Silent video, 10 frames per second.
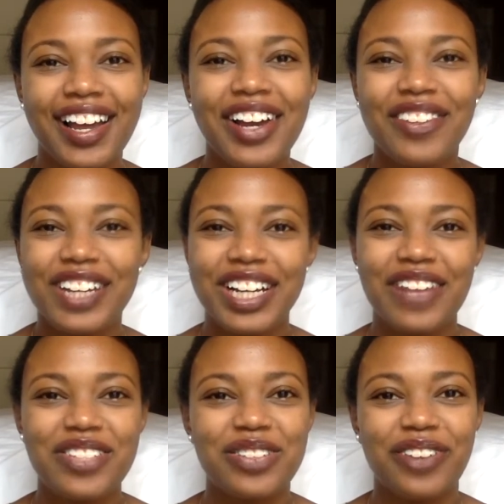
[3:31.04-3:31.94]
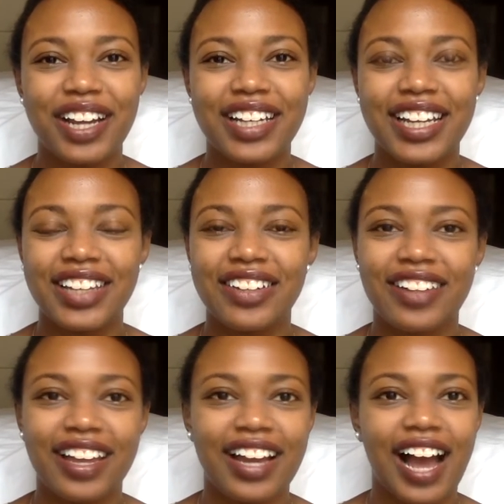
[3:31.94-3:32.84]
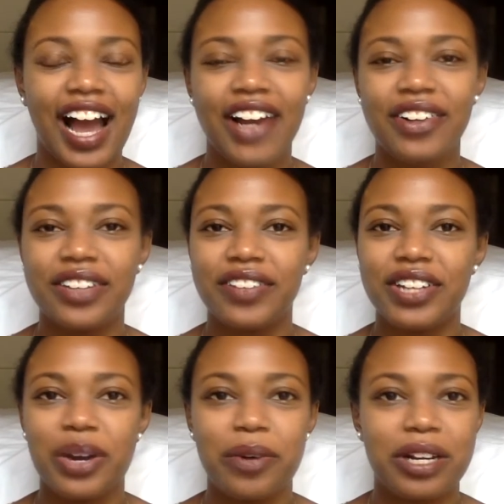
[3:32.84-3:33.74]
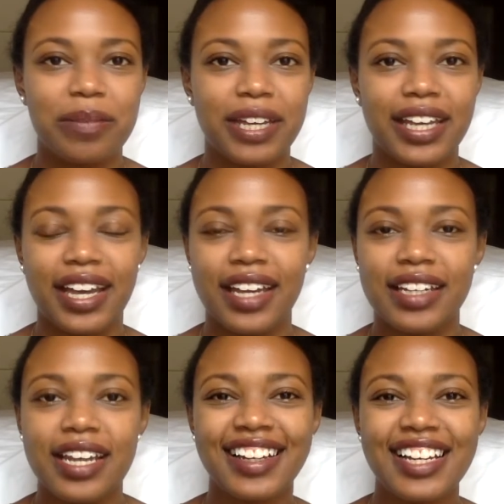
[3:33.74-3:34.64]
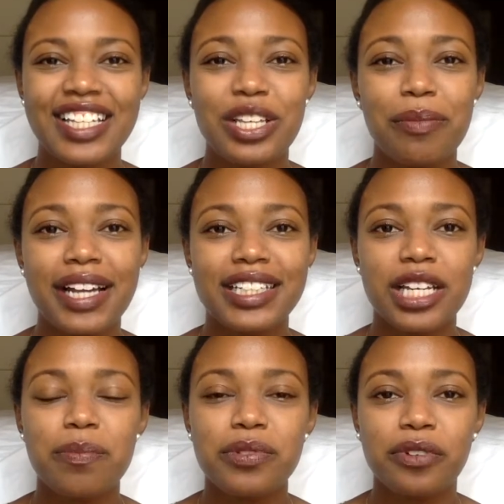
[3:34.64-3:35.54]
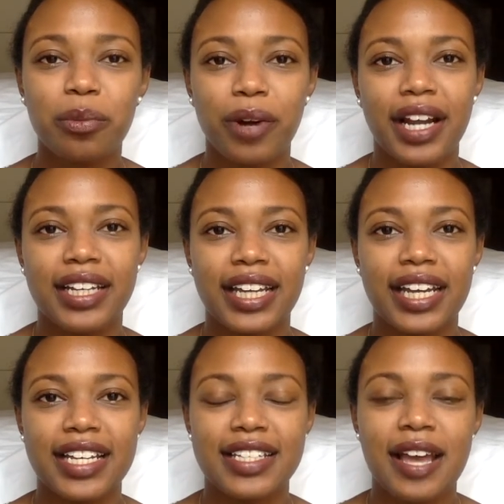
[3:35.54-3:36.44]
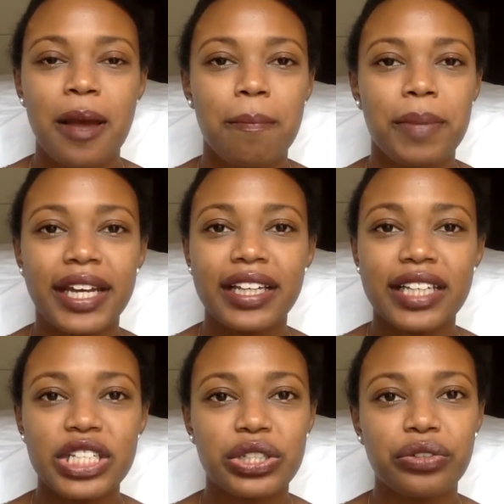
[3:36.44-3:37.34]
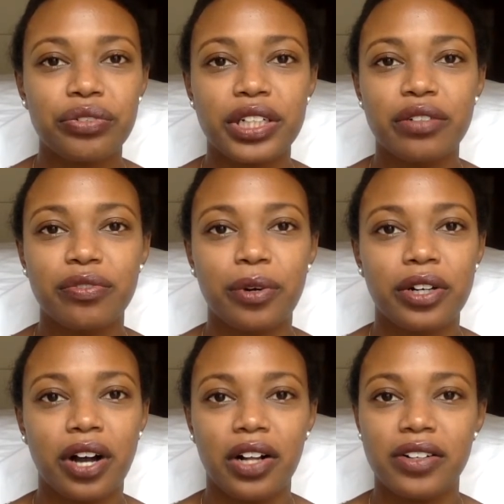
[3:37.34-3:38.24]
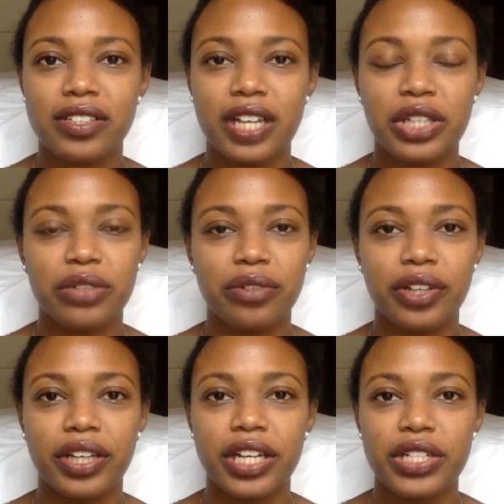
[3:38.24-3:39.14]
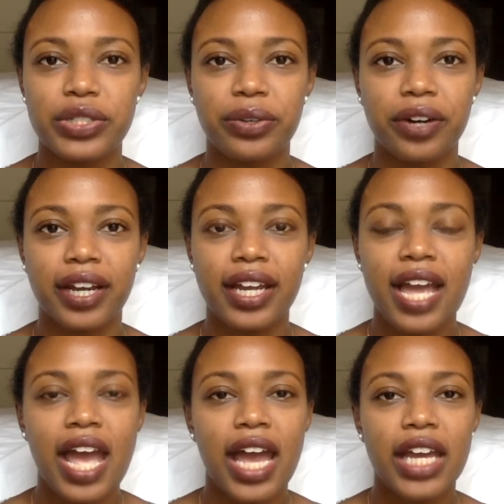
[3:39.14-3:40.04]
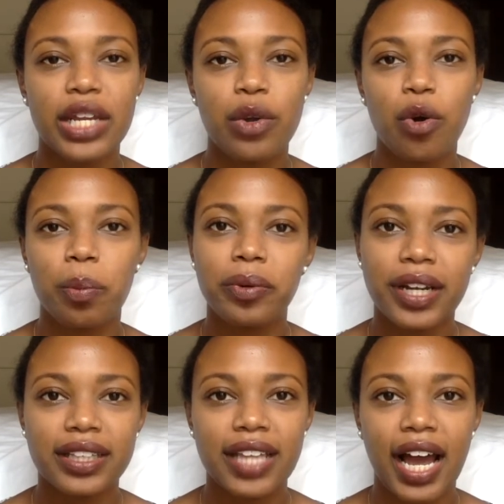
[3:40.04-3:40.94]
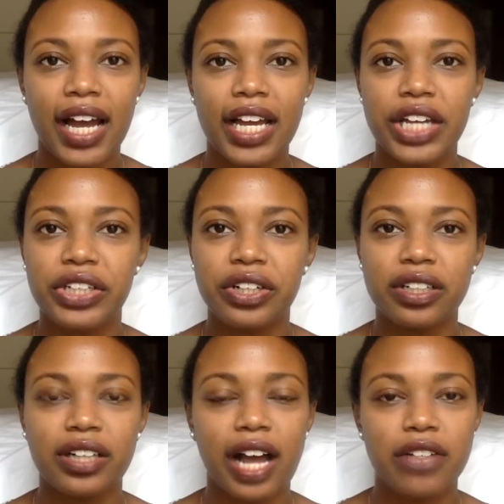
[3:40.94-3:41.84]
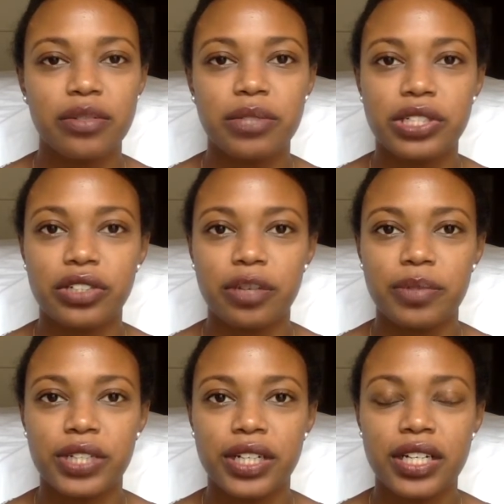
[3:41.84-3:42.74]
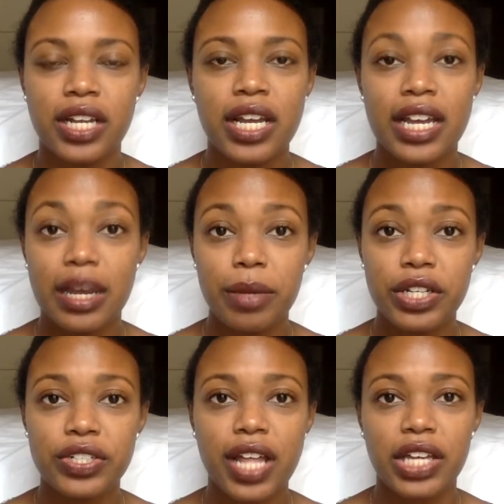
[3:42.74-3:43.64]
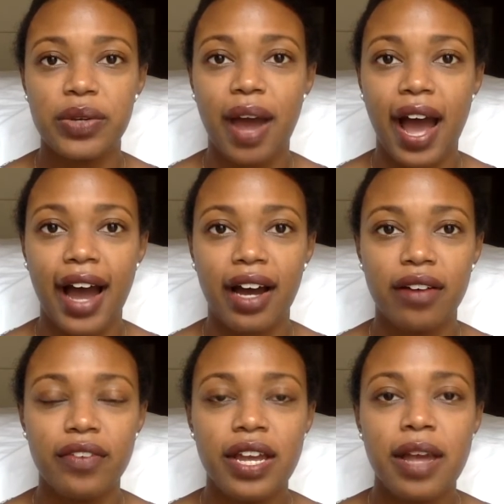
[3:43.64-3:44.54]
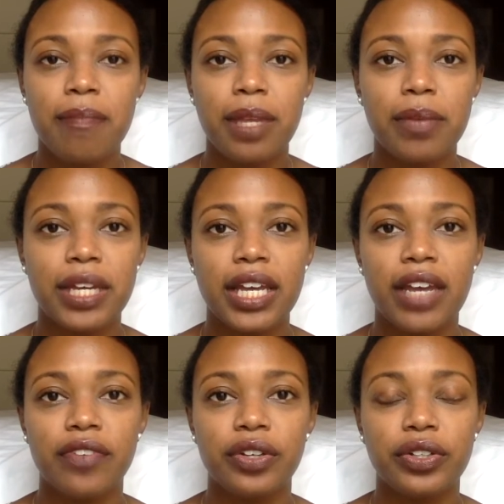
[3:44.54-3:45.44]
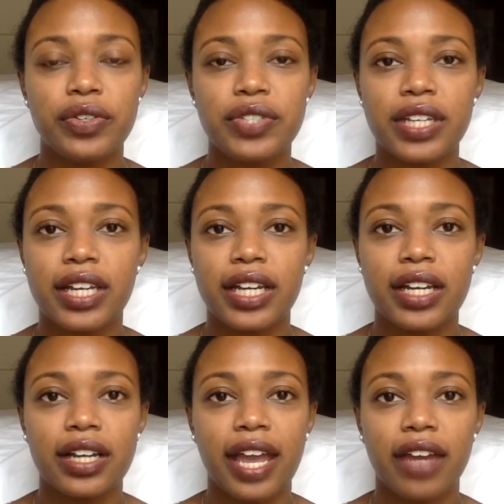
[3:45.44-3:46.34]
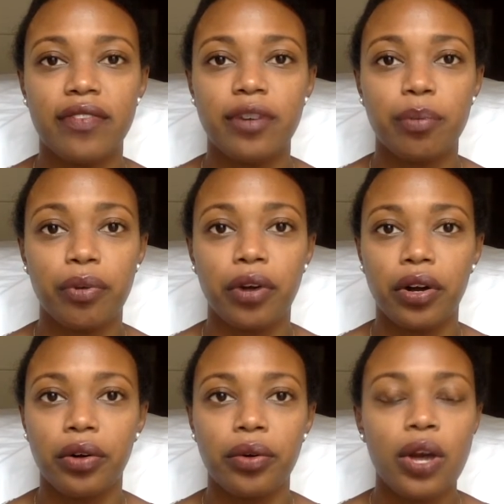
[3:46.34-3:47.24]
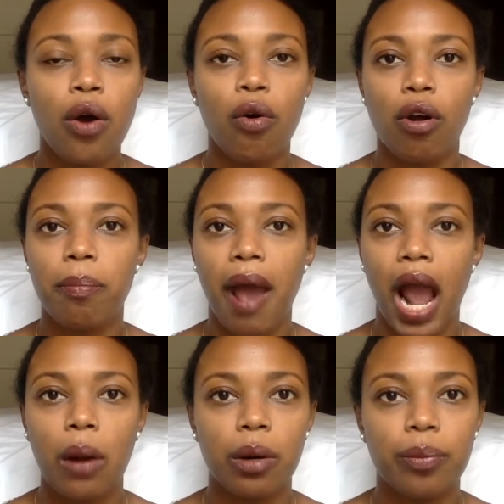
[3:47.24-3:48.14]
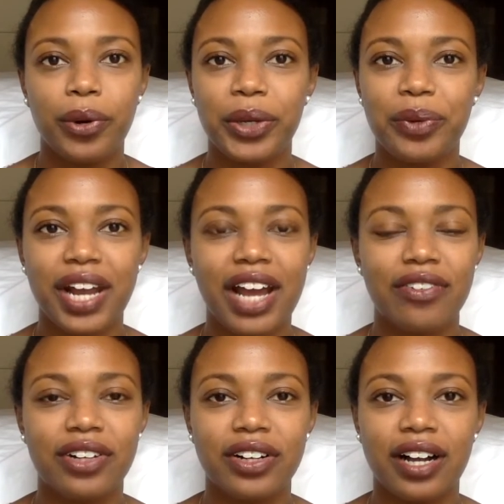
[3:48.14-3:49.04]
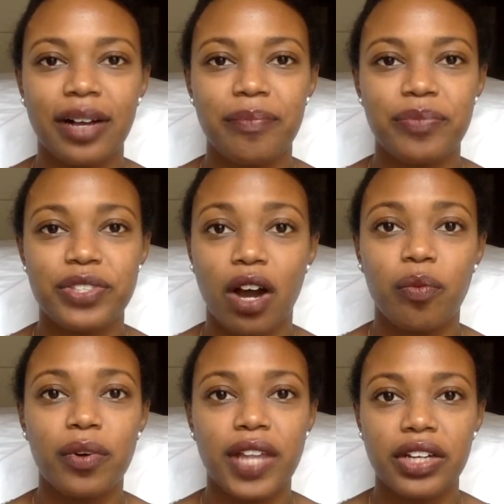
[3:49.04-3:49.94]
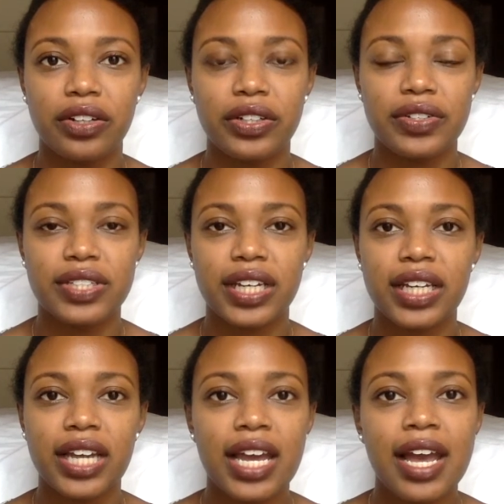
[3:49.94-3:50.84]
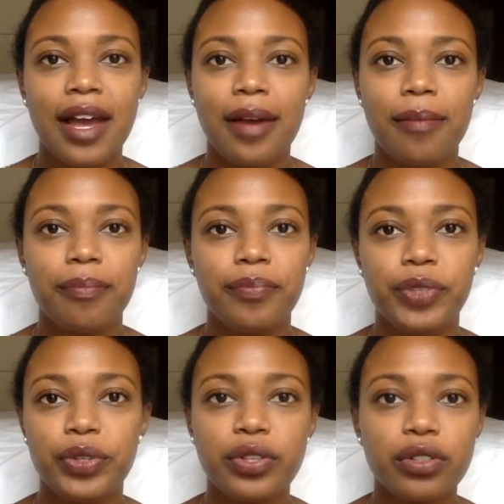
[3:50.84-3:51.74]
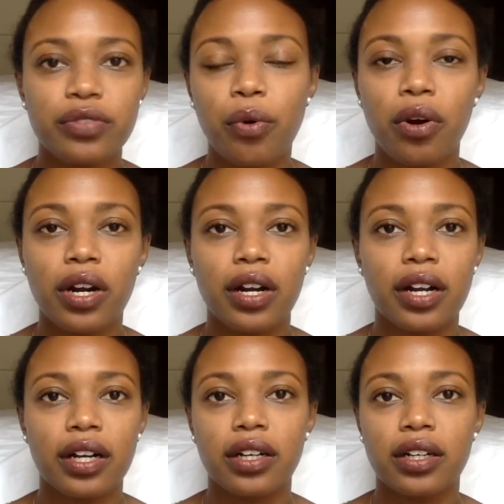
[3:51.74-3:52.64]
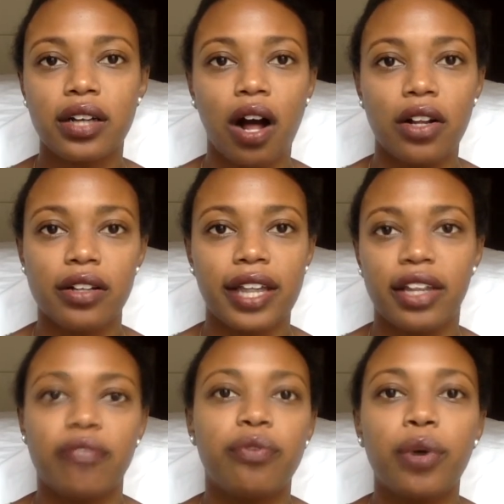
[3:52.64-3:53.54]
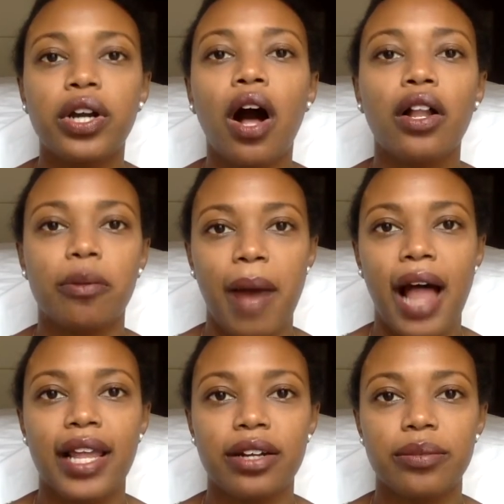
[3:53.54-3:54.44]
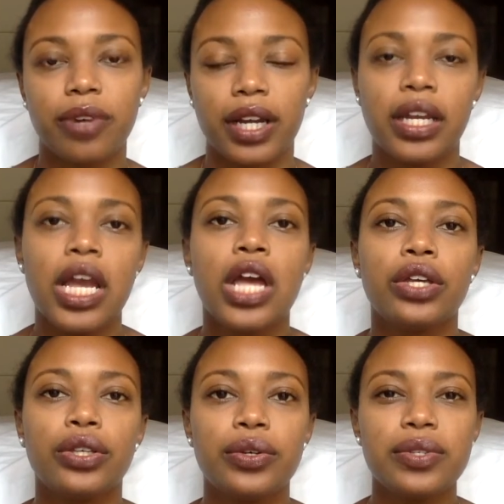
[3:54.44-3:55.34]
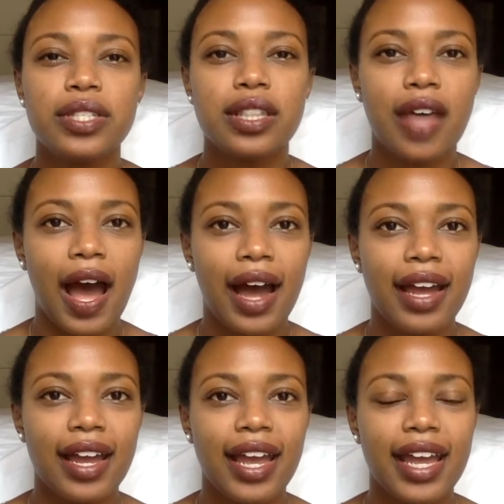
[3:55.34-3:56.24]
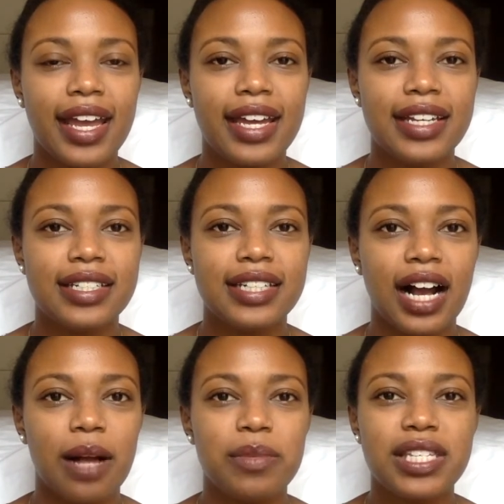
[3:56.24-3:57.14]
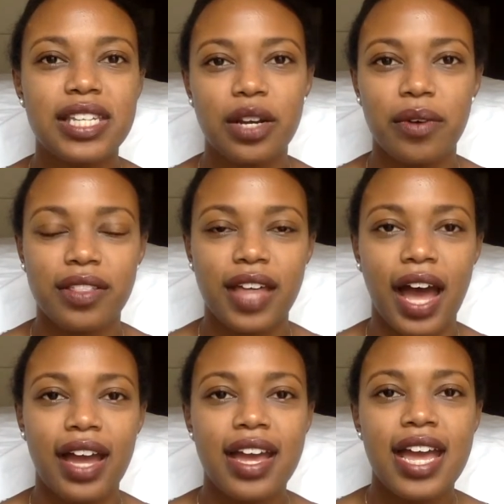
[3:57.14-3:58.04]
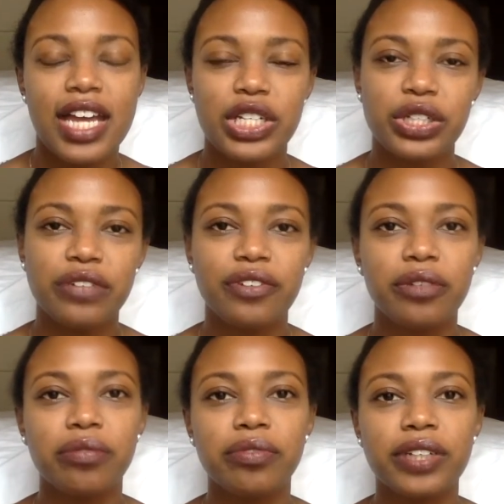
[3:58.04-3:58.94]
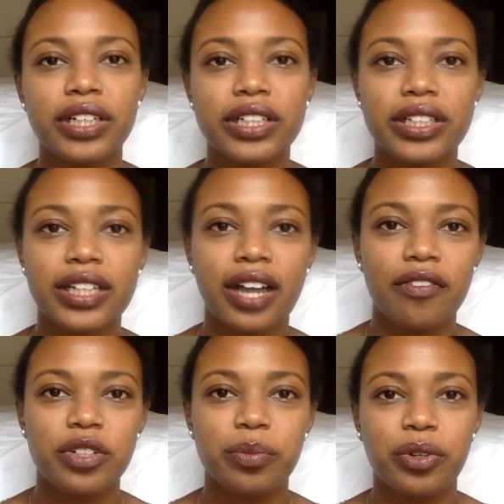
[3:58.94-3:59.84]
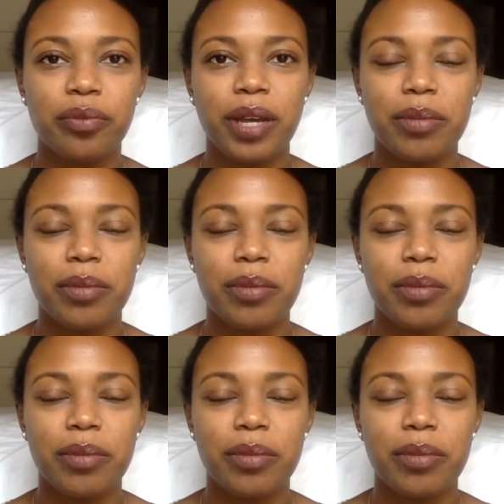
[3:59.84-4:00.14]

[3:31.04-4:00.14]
when it comes to branding, they're like, I don't even know where to begin. So my tips for branding is pick at least 3 to 4 colors that you really enjoy and incorporate that in your classroom description image that you have. Maybe if you're using Canva Pro or PowerPoint, whatever software that you're using, use those 4 color, that 4 color palette, right? Use that and stick with that until you feel really comfortable maybe